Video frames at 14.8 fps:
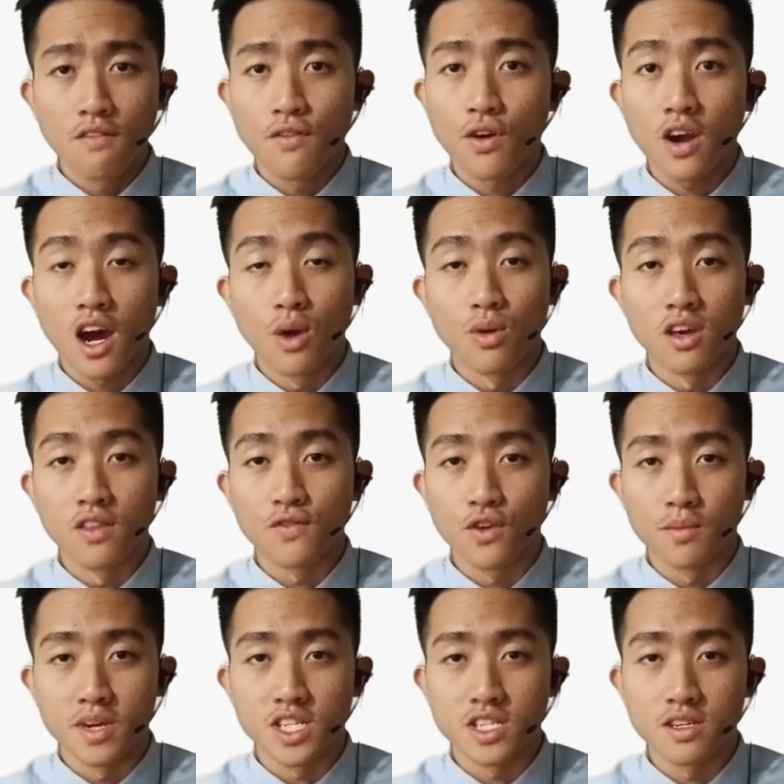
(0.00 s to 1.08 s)
For our
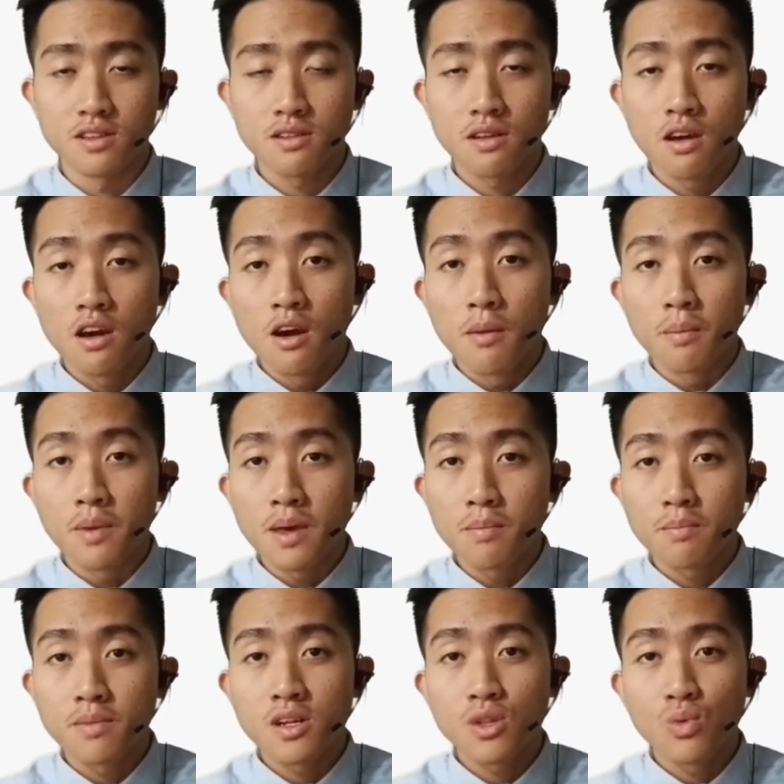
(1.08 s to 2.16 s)
information,
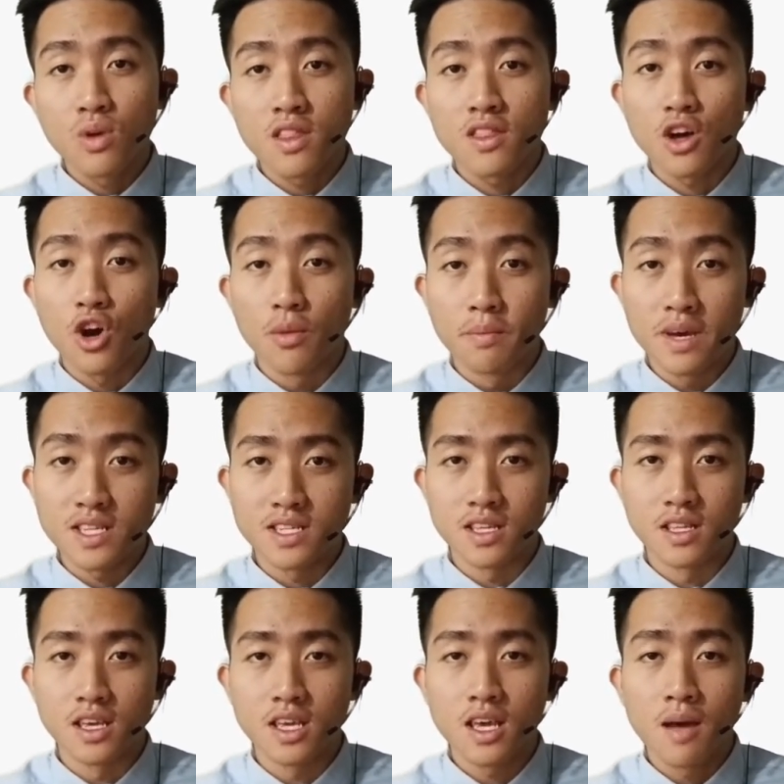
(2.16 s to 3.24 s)
people with
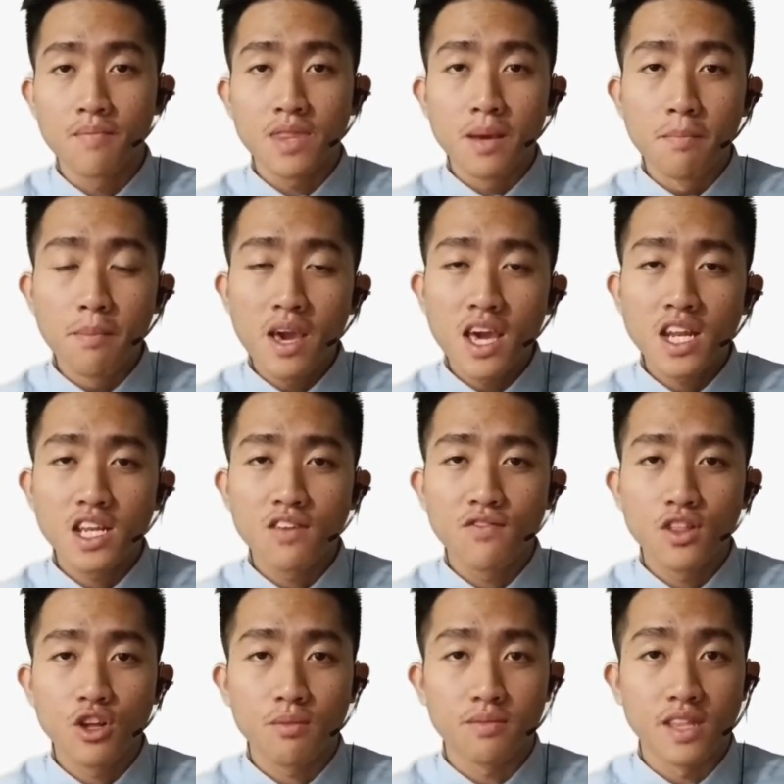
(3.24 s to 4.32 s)
obesity may
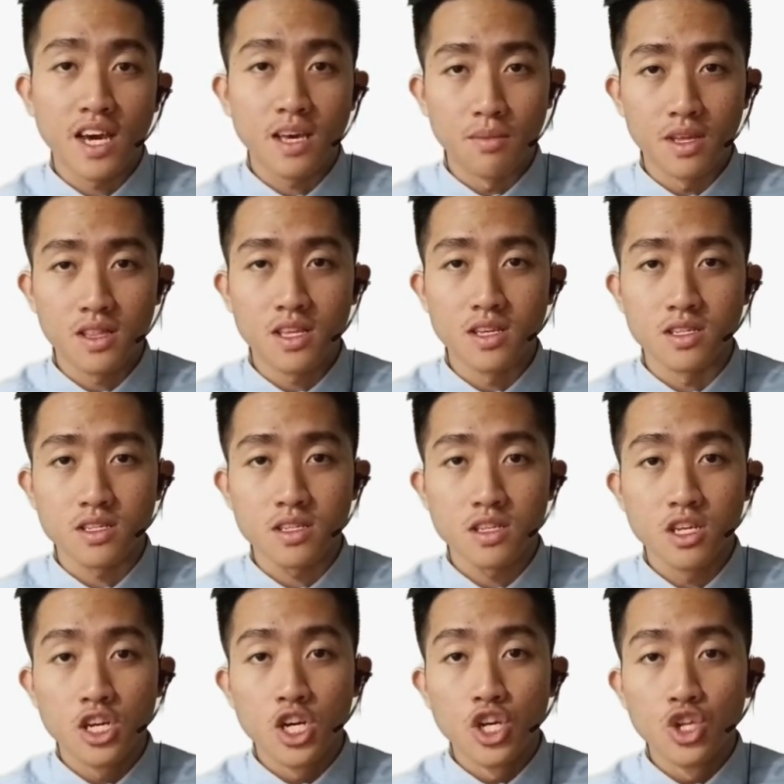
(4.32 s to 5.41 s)
develop diabetes
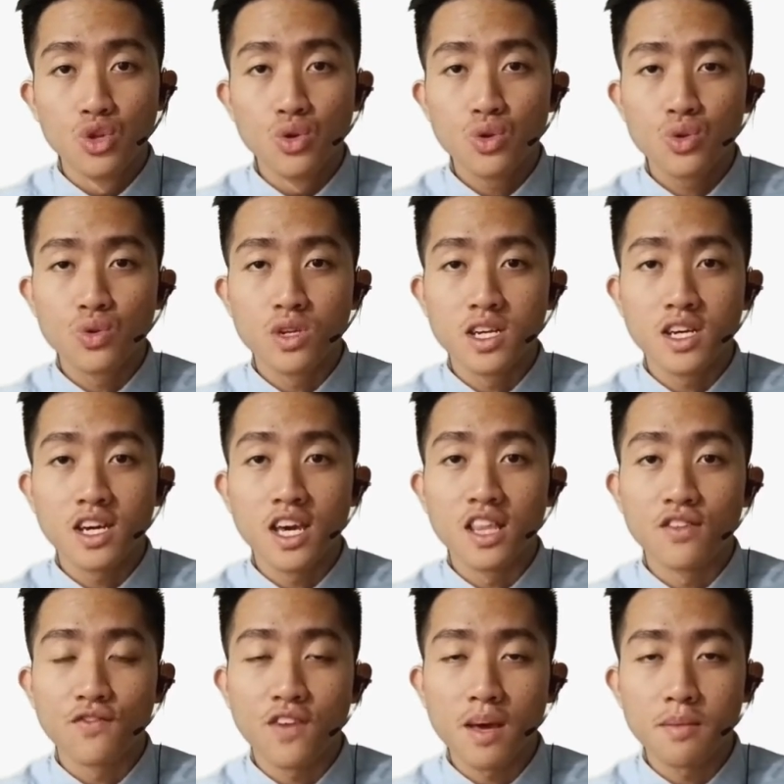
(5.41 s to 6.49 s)
due to the
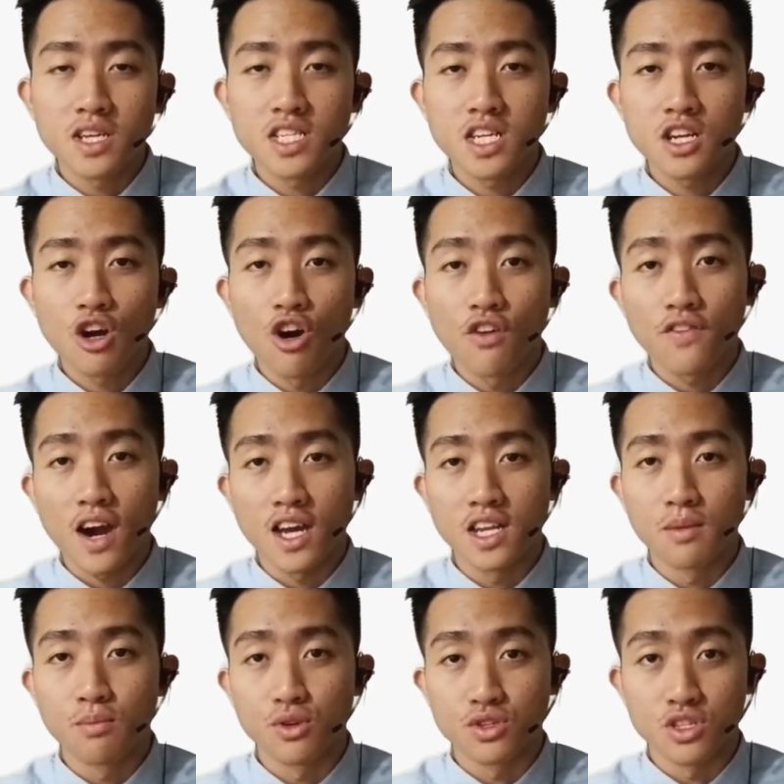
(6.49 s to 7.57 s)
inflammation of
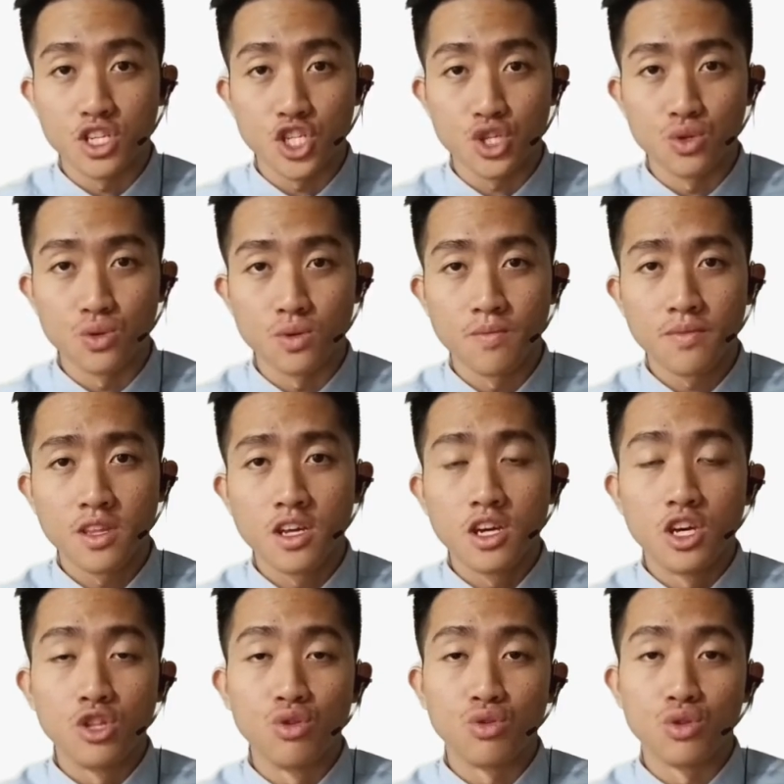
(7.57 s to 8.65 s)
adipose tissue.
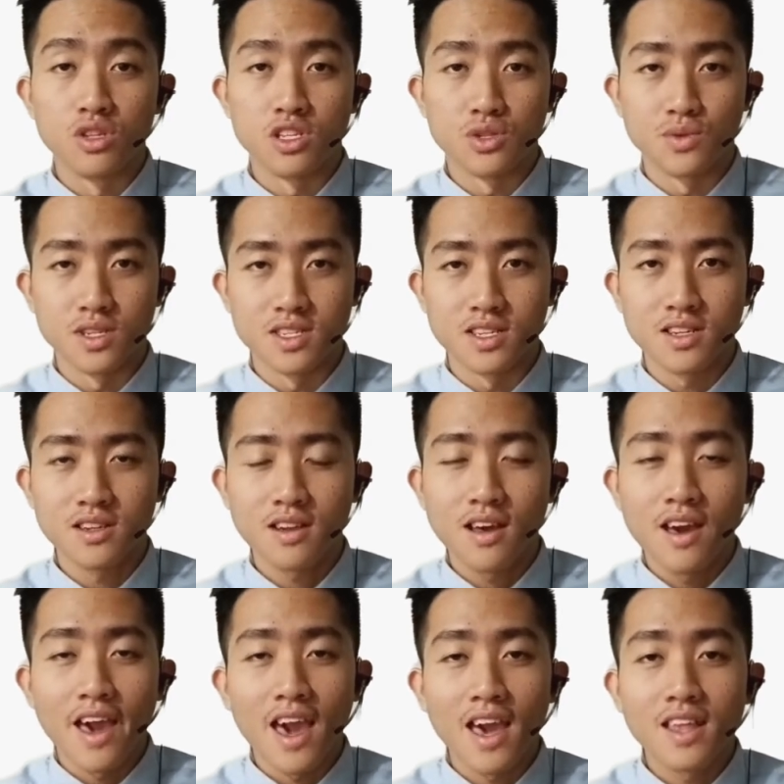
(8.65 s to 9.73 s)
Due to this reason,
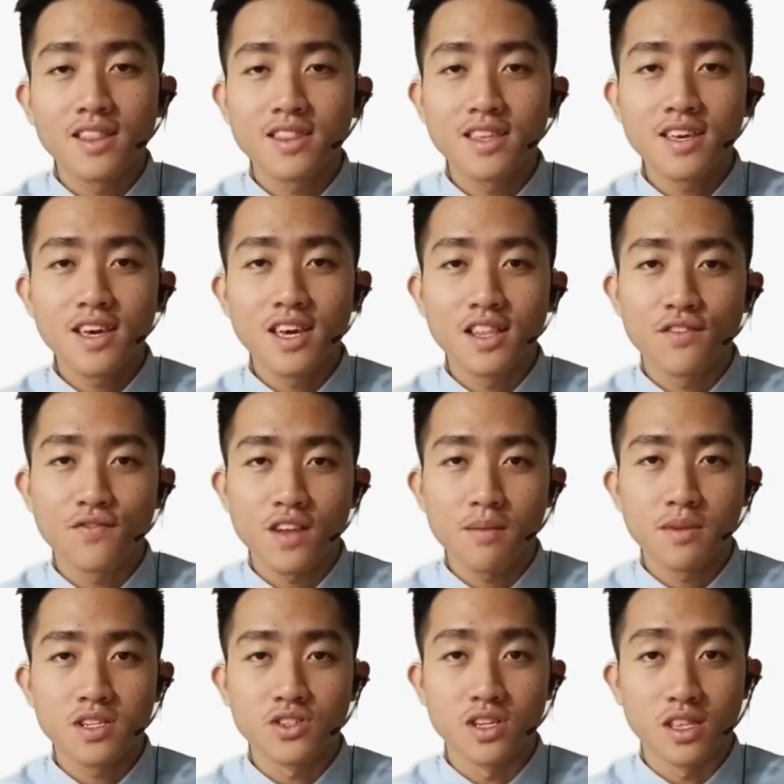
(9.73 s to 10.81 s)

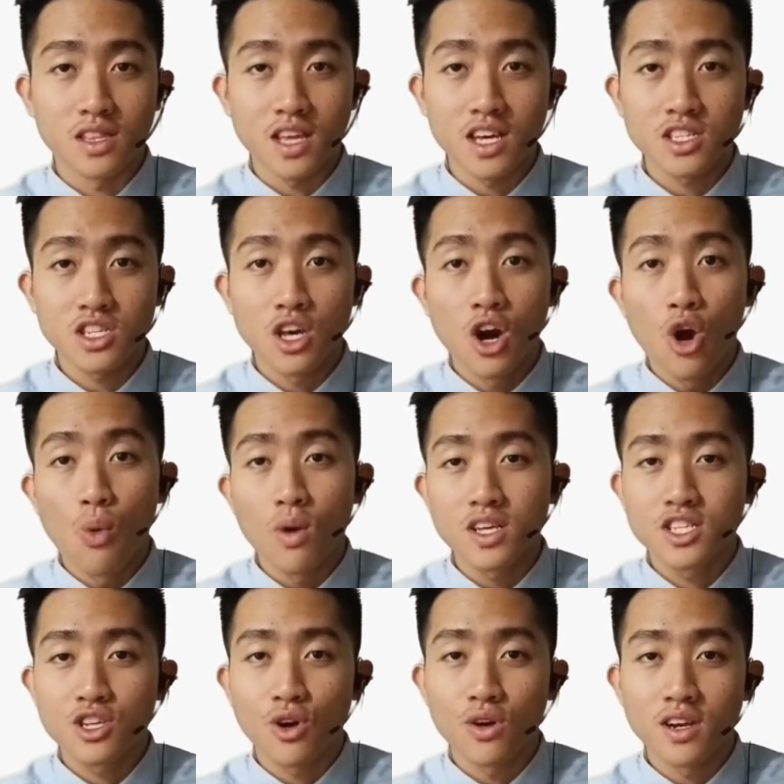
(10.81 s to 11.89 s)
anti-inflammatory test
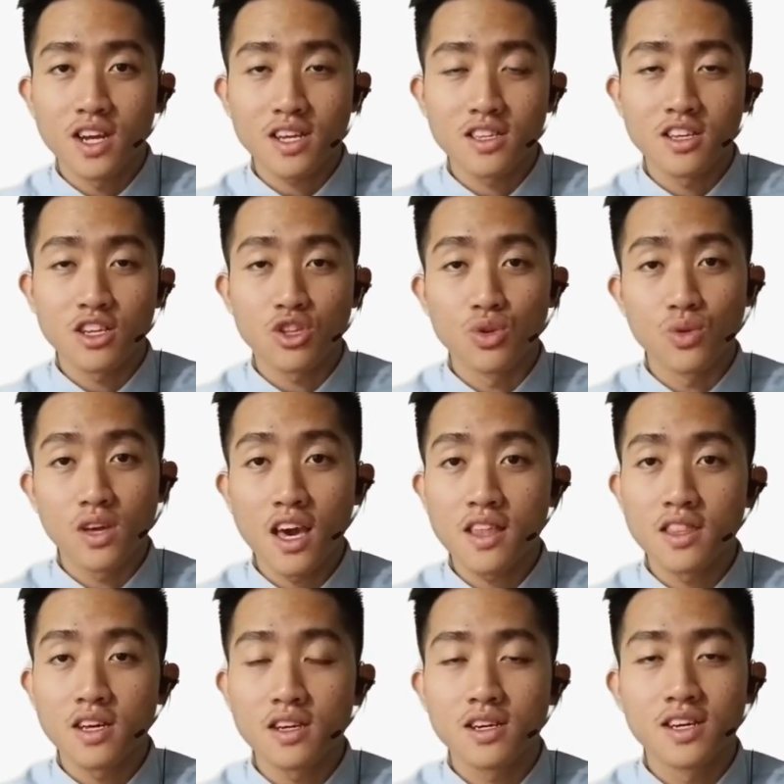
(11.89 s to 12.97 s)
was conducted
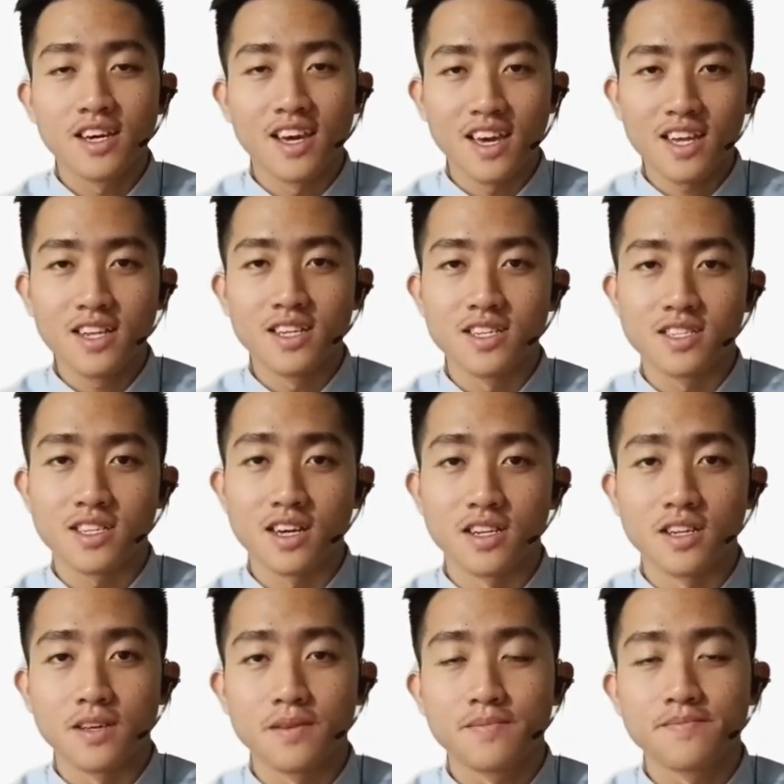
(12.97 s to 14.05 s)
together in this
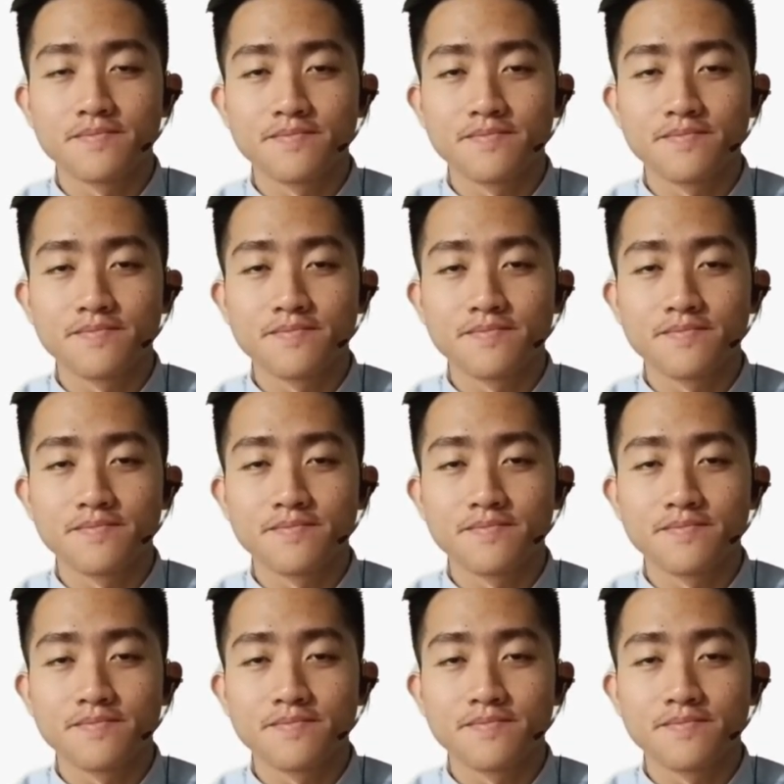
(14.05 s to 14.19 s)
study.